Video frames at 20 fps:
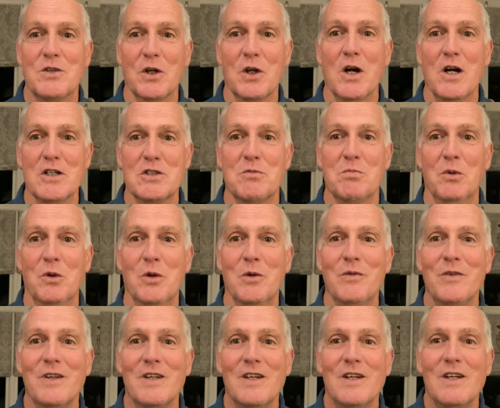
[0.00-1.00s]
the gospel
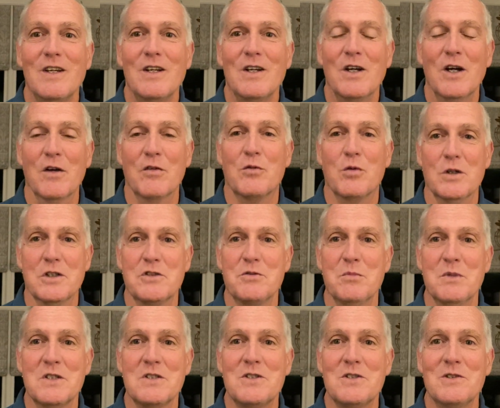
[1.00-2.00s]
of
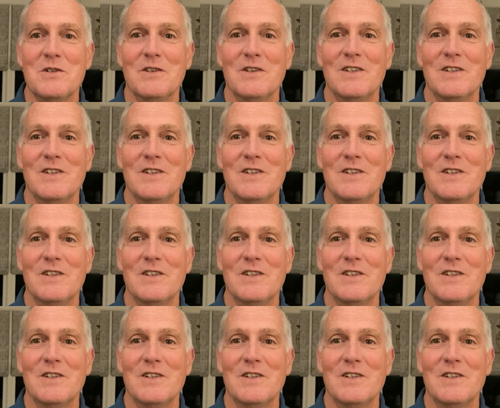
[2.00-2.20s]
Christmas.